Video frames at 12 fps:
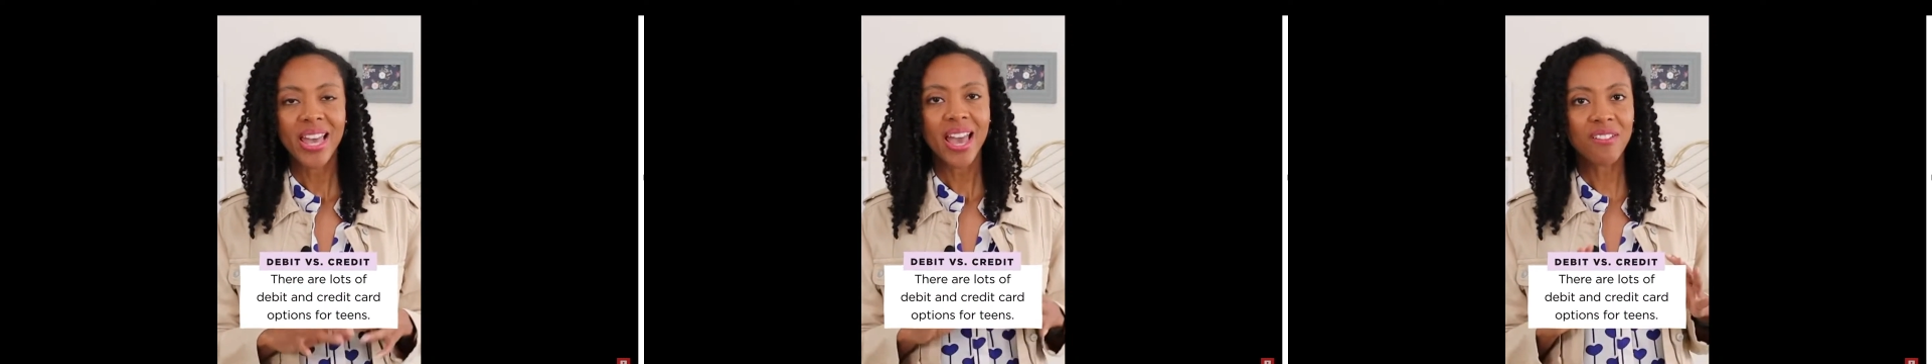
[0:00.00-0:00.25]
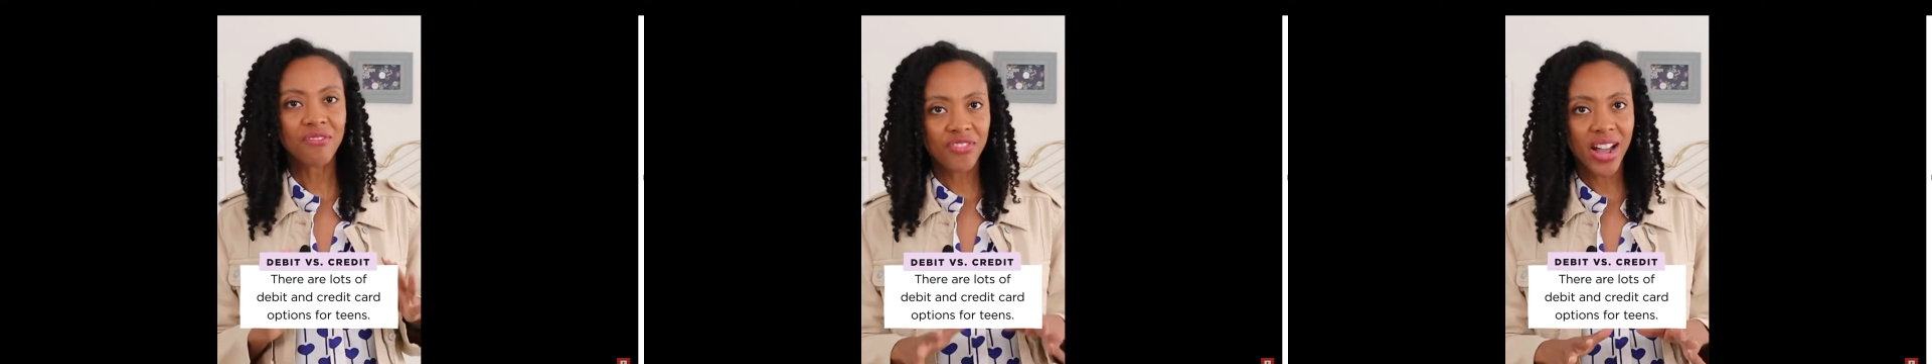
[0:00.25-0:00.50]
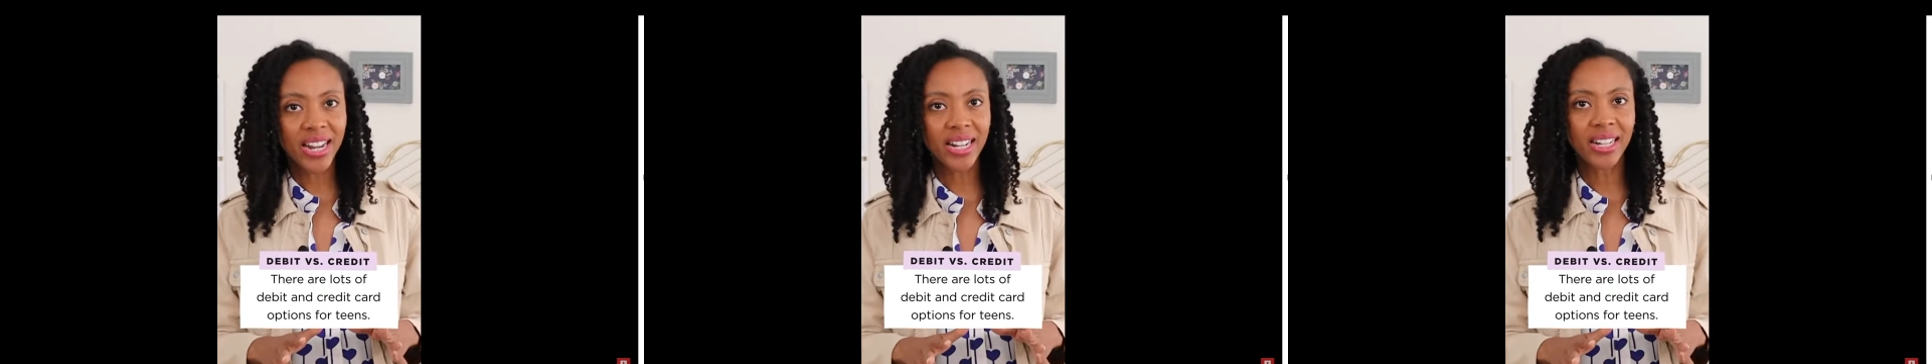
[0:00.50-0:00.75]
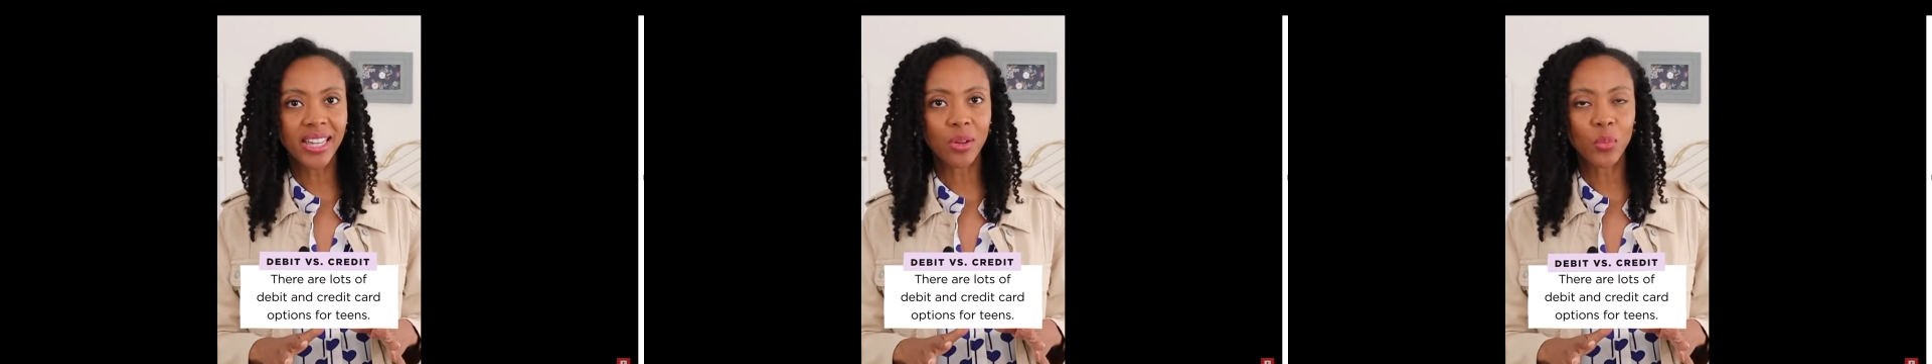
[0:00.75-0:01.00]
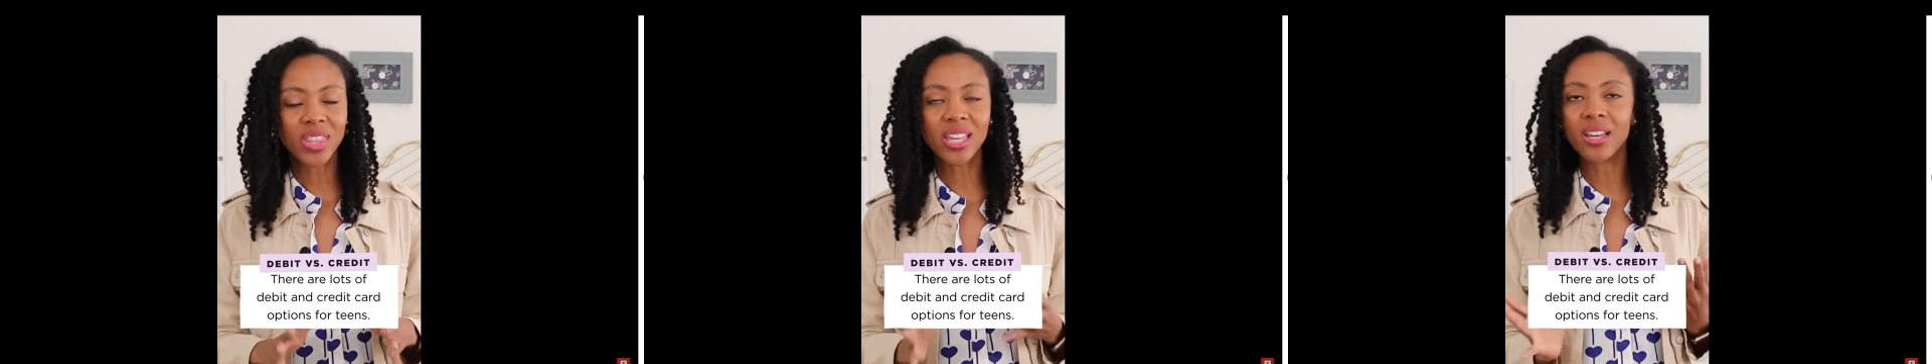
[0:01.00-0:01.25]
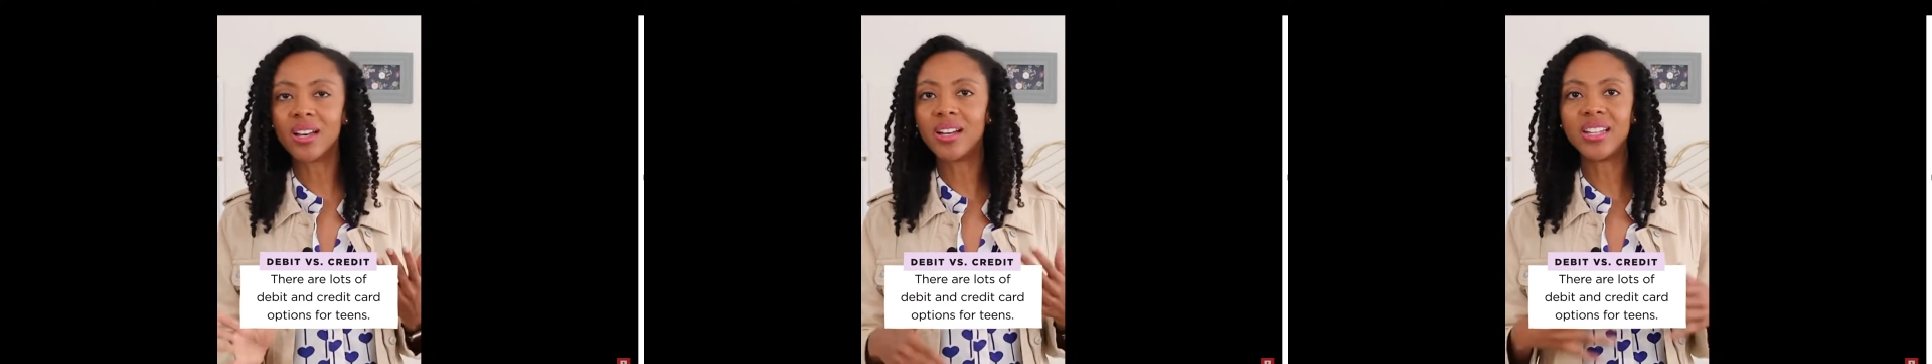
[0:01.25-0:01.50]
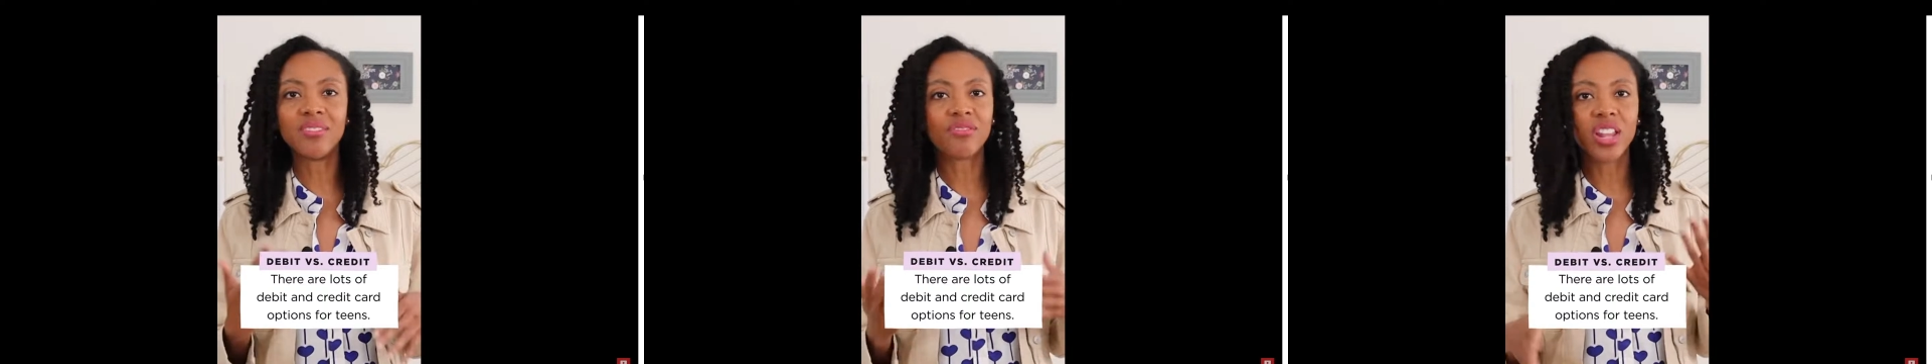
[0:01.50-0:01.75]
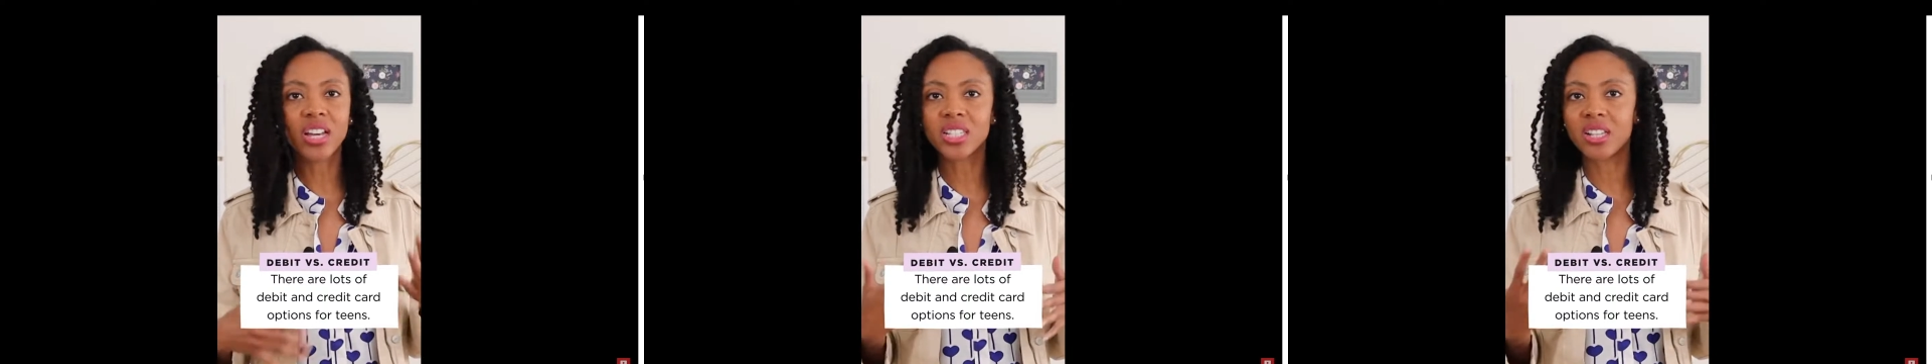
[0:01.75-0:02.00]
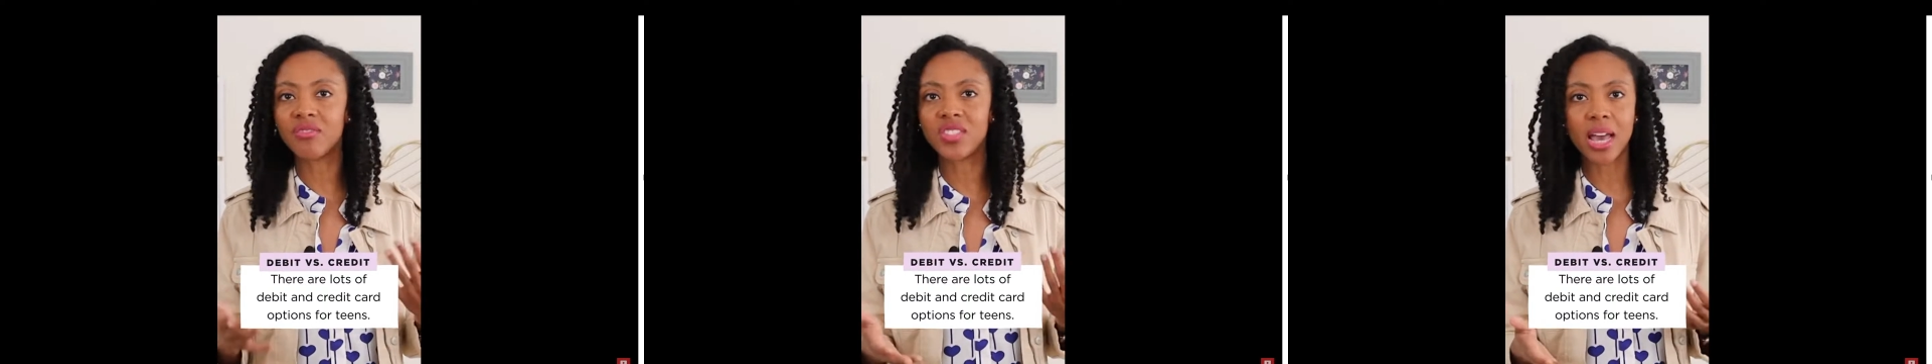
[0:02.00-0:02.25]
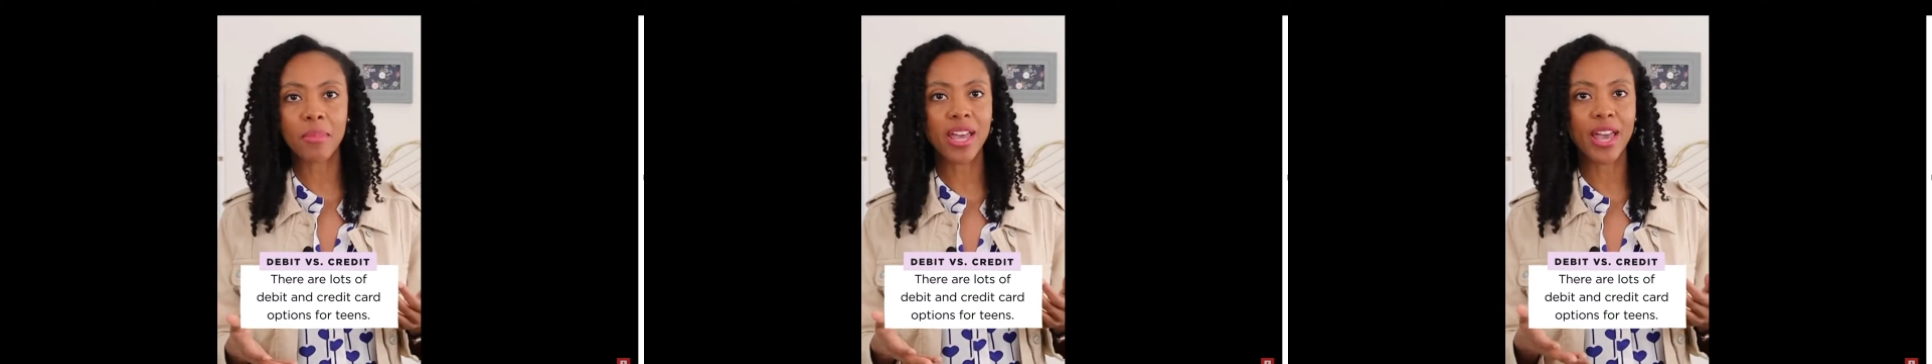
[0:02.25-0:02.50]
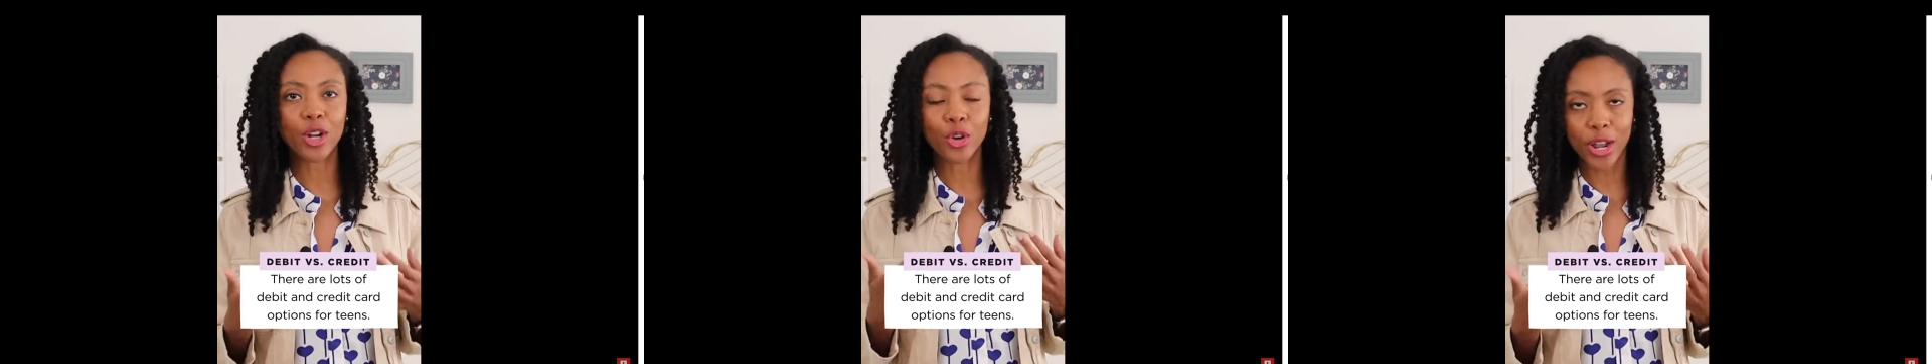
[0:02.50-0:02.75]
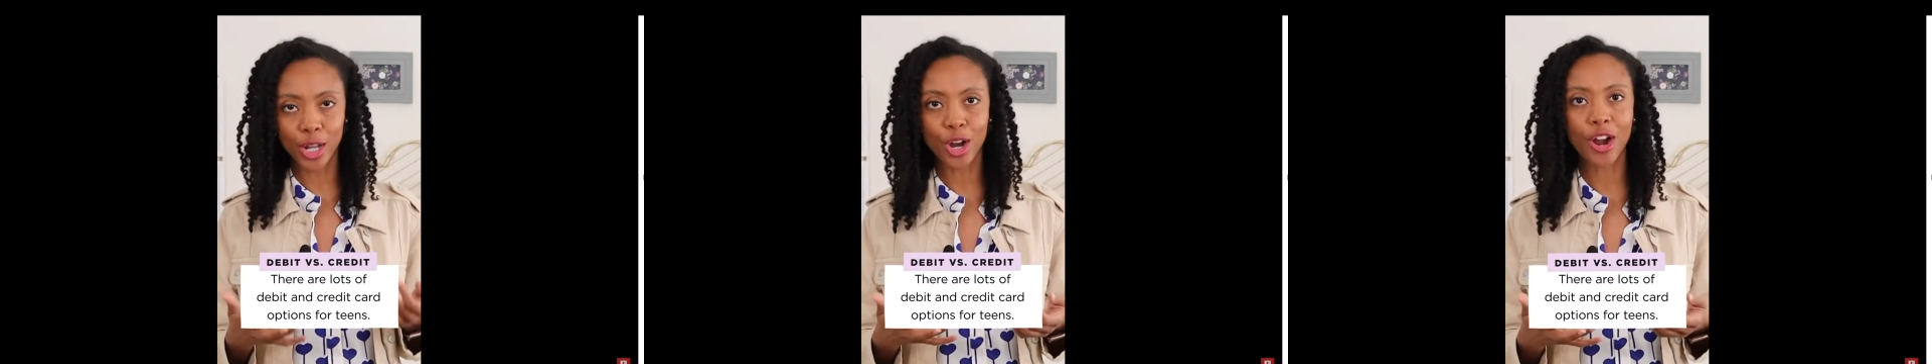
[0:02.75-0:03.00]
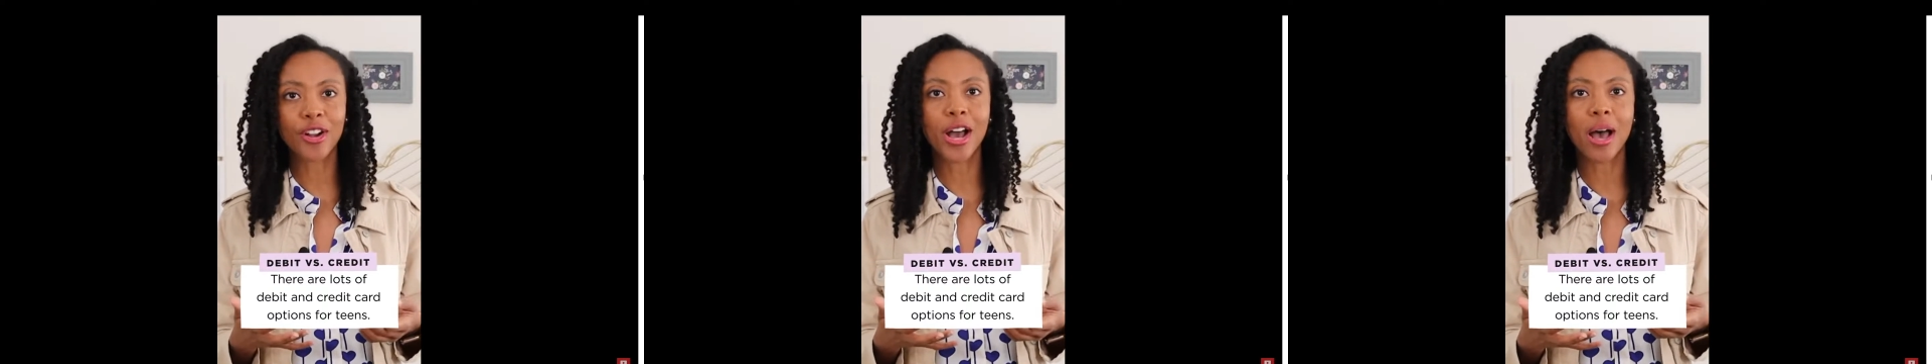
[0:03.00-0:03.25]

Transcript: And finally, with the influx of debit and credit card